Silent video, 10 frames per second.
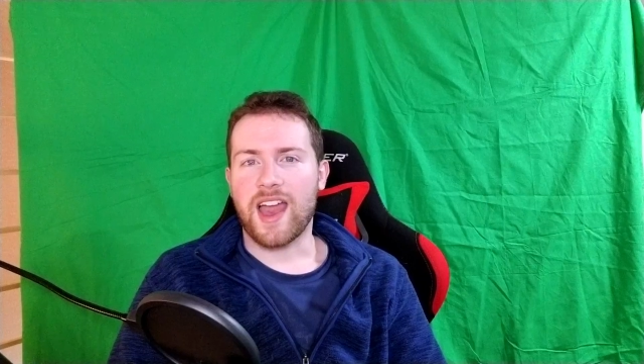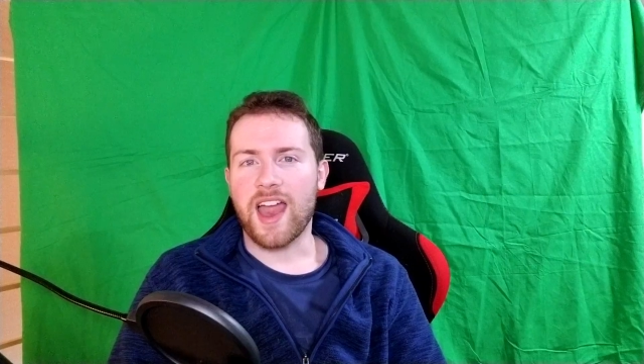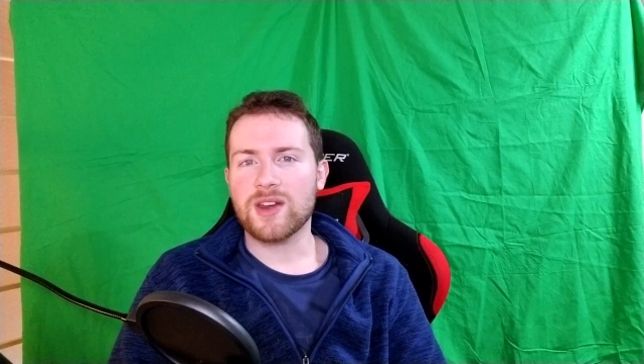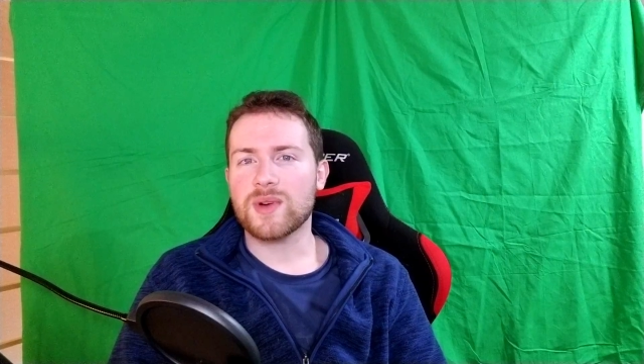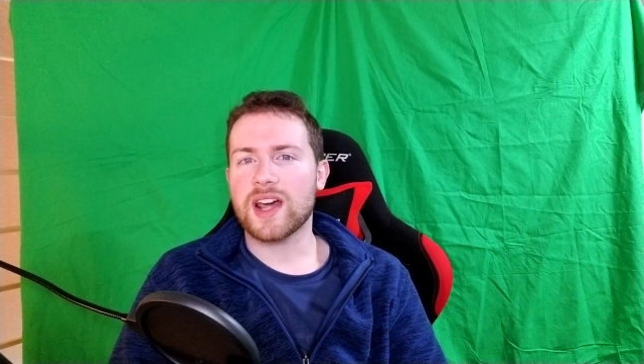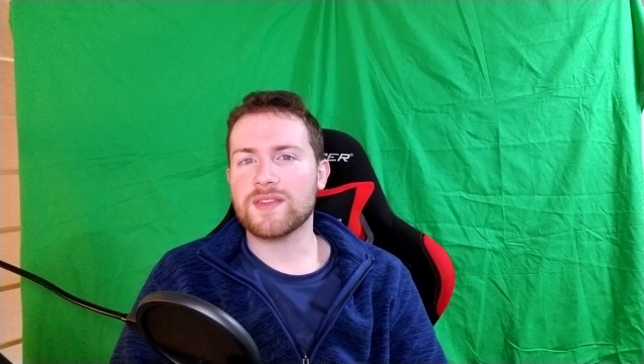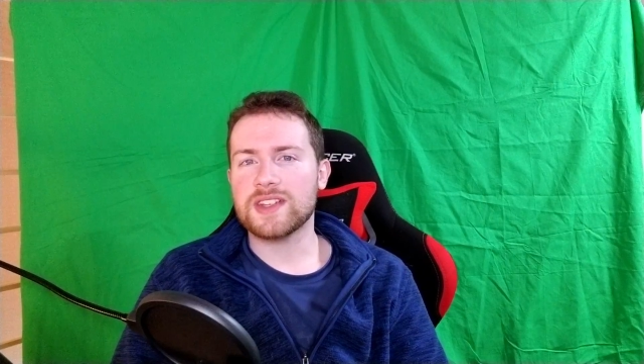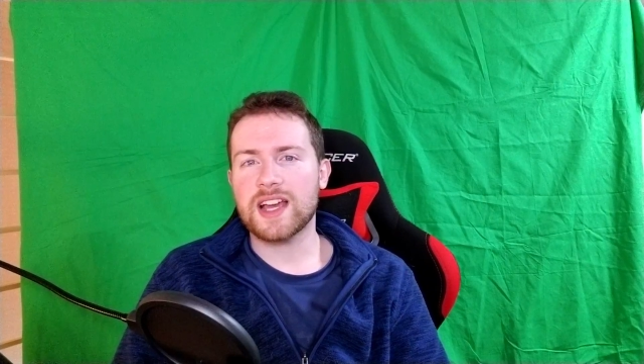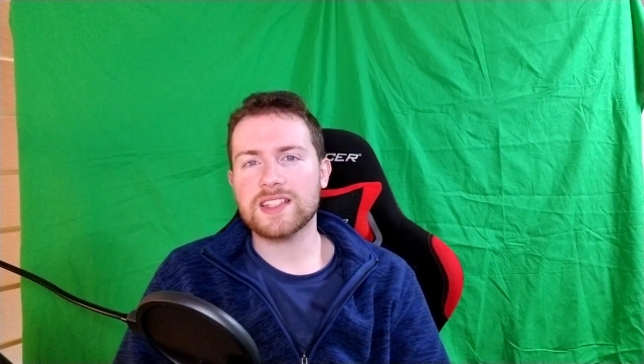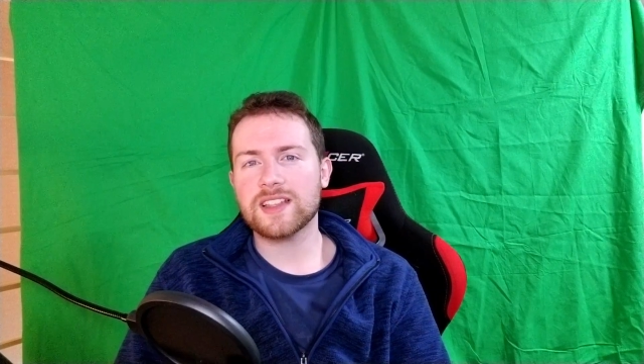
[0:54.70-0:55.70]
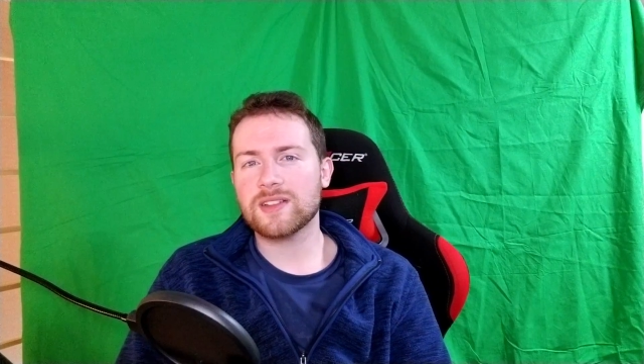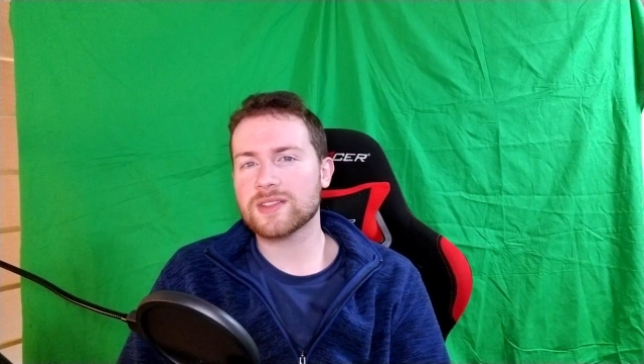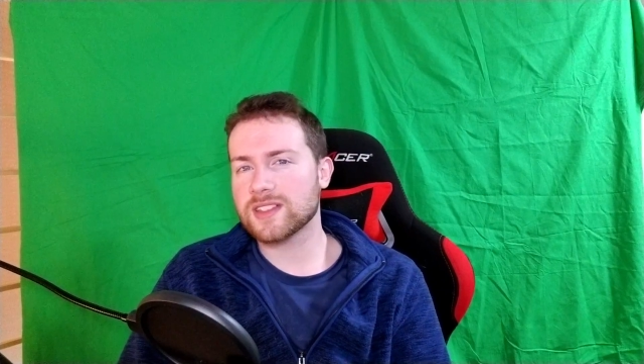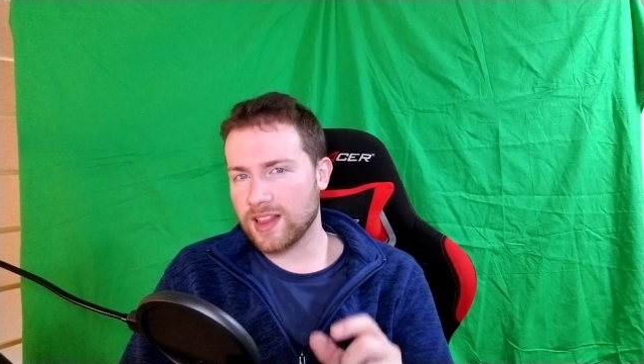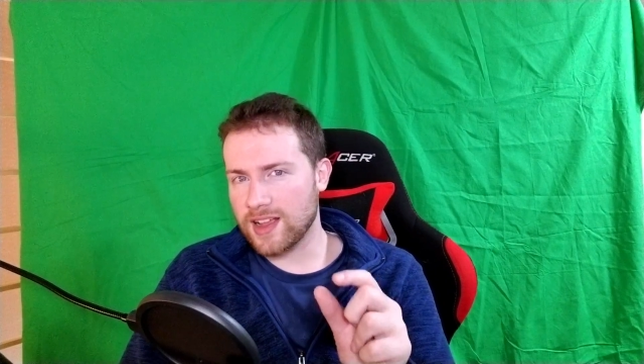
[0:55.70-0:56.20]
And I want to have a nice little
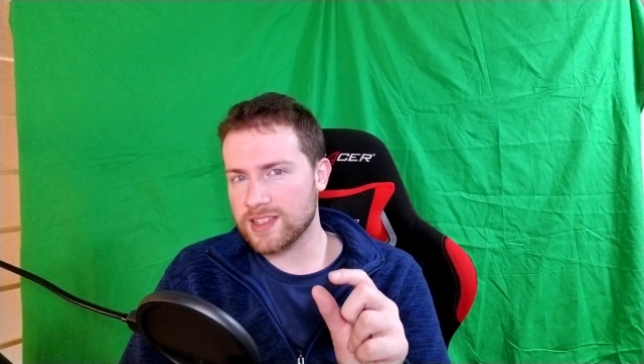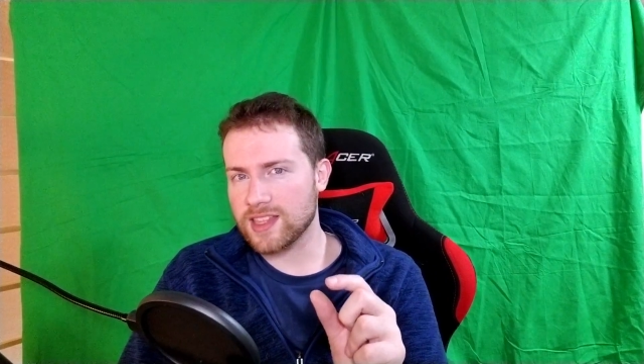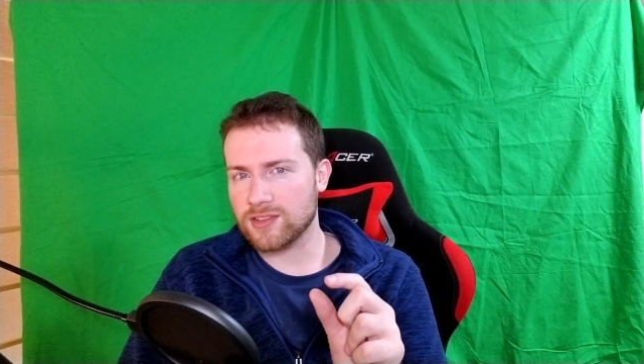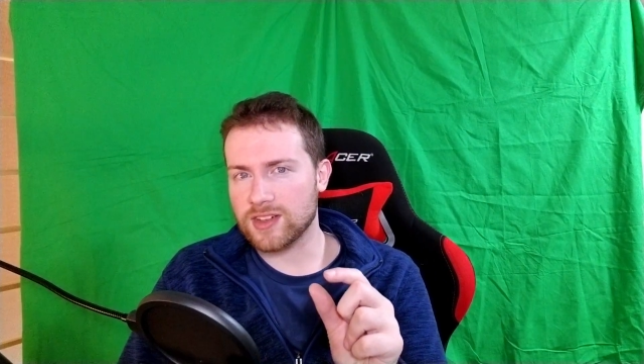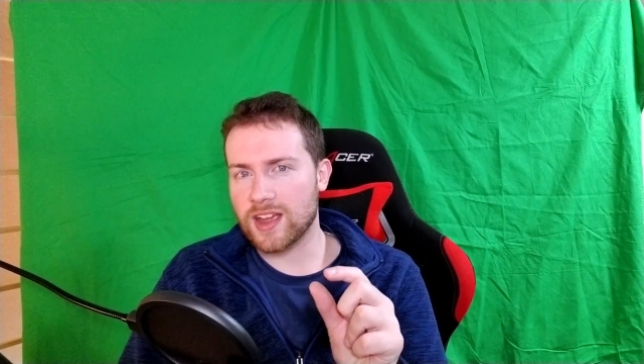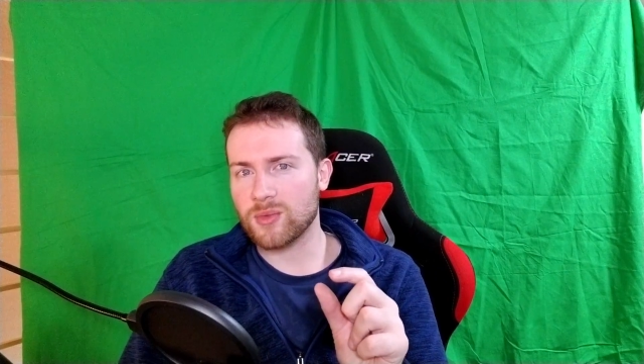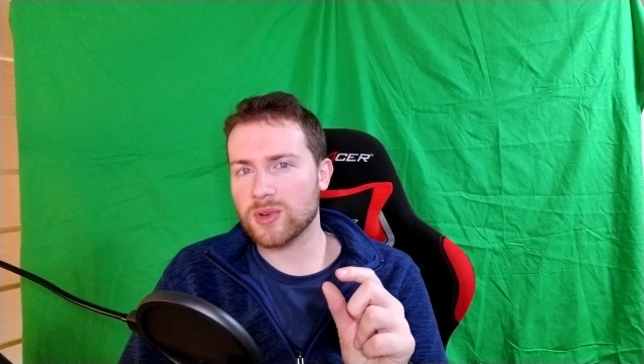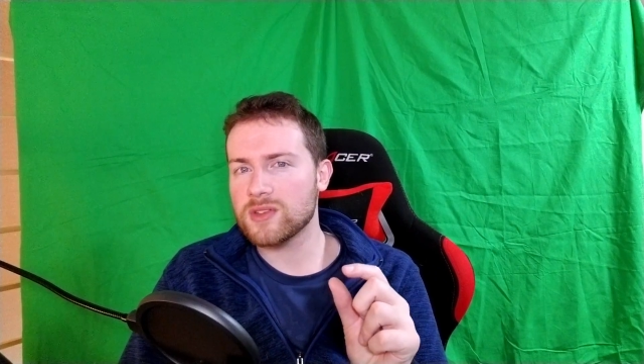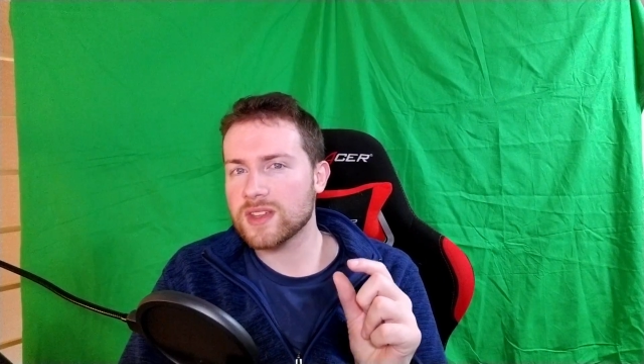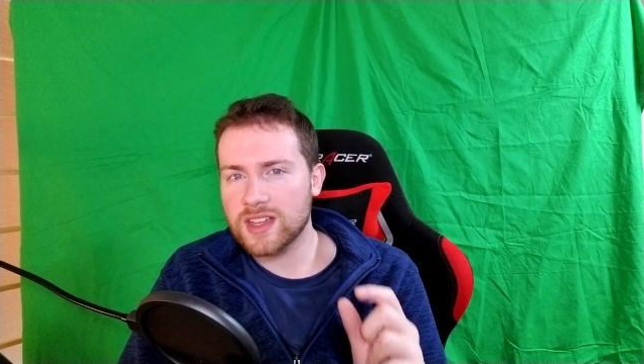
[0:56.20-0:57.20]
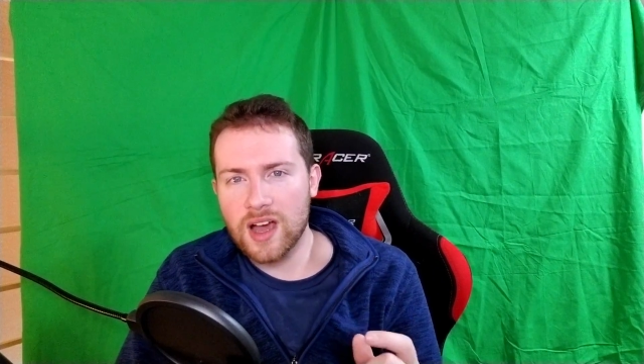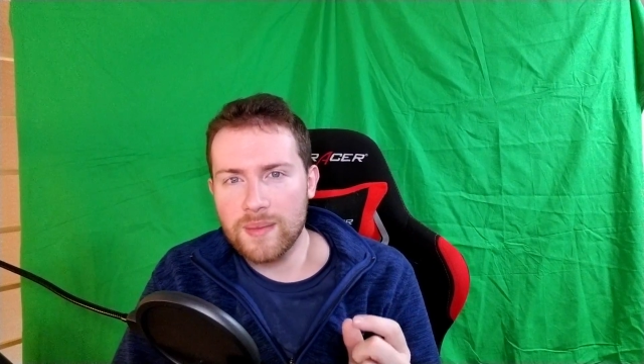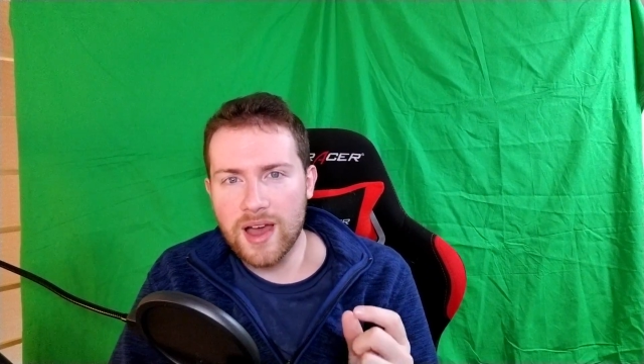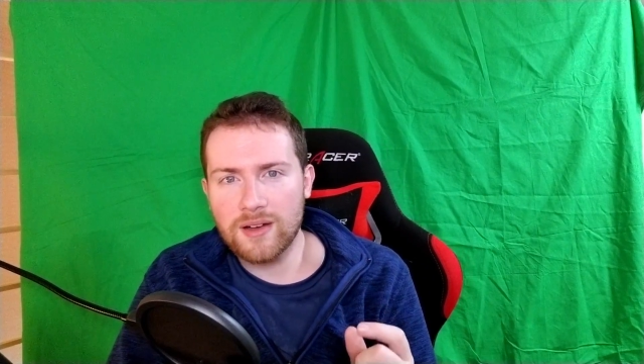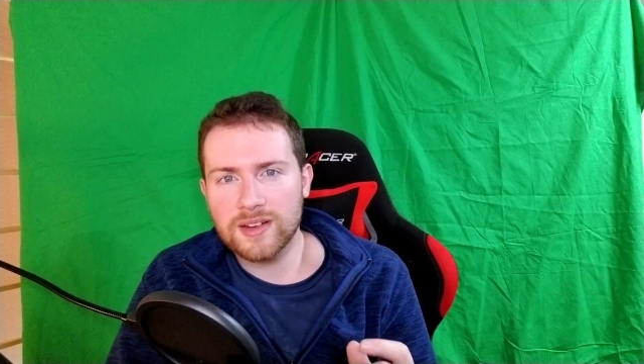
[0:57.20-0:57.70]
slice of the internet where you can come
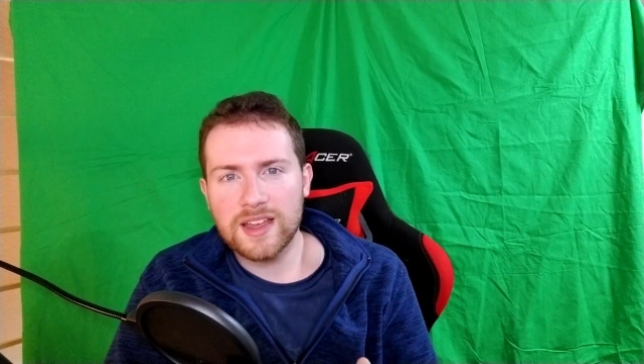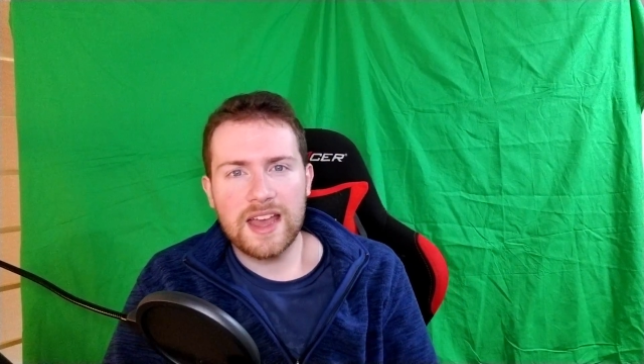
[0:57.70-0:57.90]
out,